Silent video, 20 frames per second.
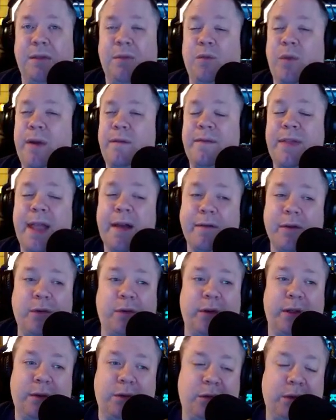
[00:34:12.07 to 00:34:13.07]
we've
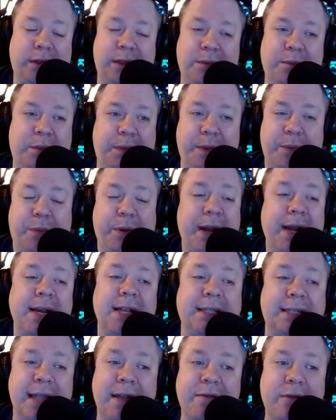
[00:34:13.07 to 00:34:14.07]
never the, the brand
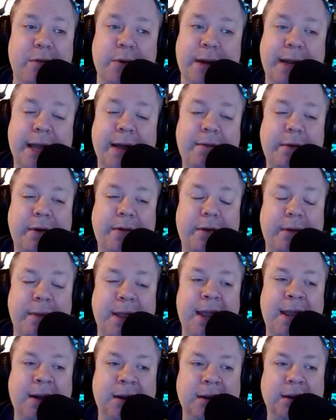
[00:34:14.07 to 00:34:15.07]
has never recovered from
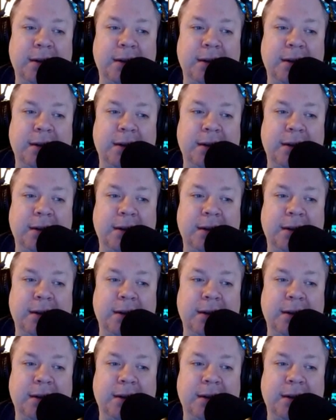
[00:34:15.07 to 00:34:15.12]
that.